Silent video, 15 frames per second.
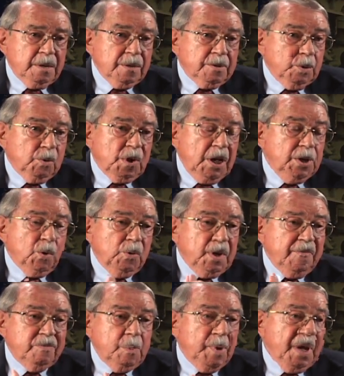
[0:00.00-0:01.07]
So they don't
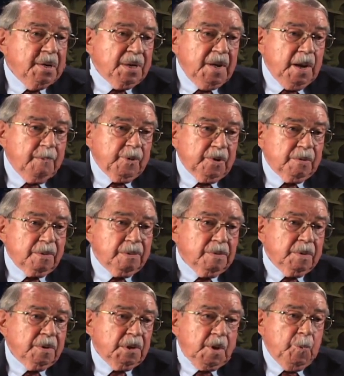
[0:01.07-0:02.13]
even make an effort
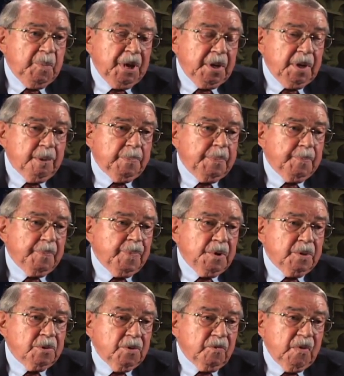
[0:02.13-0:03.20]
to pick up
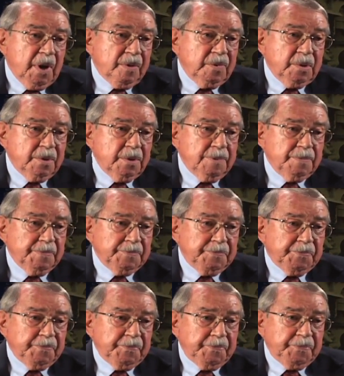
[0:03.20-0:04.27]
survivors.
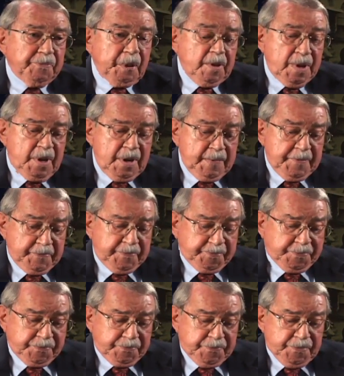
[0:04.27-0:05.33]
And that.
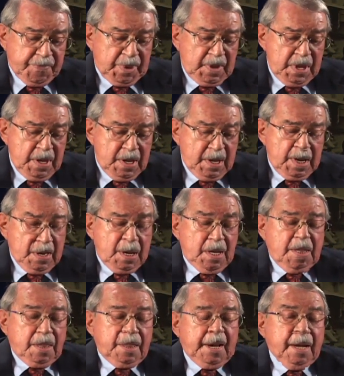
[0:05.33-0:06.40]

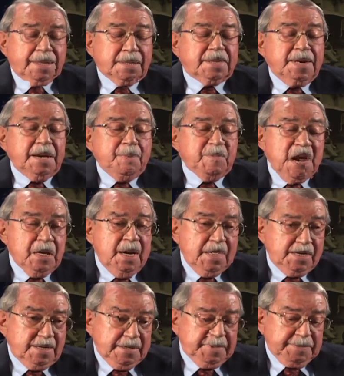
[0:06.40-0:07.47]
that same
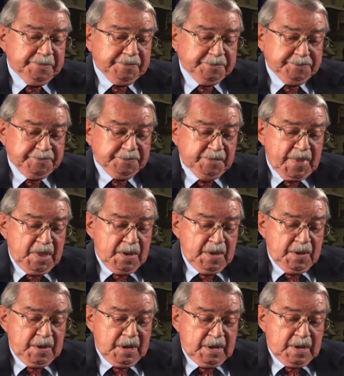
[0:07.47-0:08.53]
night,
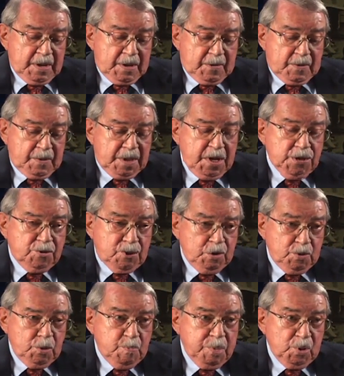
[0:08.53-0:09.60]
when these
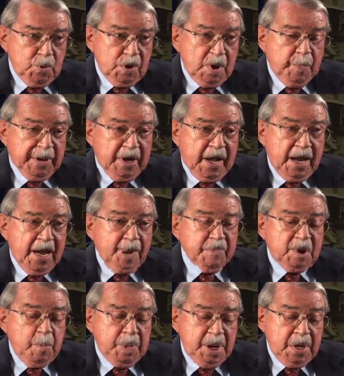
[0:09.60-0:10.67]
two blew up, and I
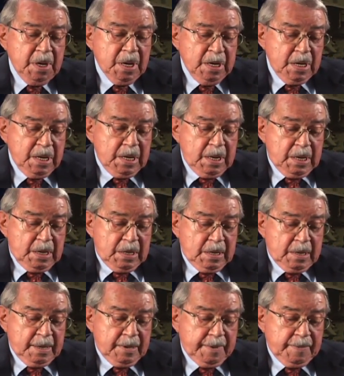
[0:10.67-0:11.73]
happened to be
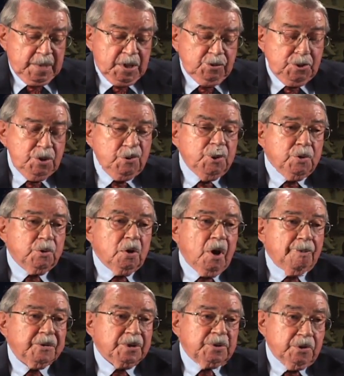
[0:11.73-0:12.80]
uh, the junior
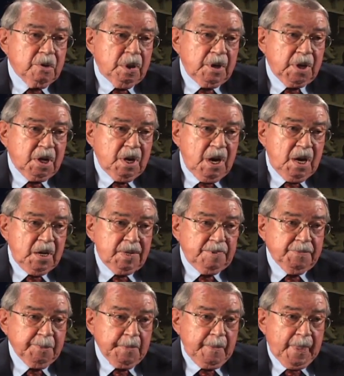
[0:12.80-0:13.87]
officer on the
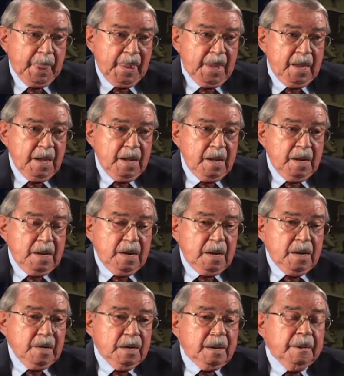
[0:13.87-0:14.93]
conn,
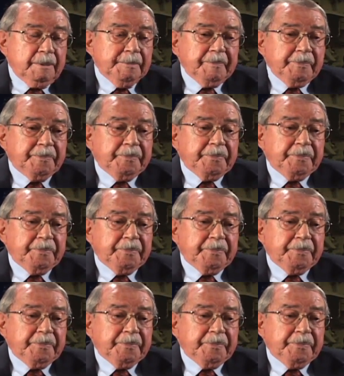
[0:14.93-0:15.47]
um,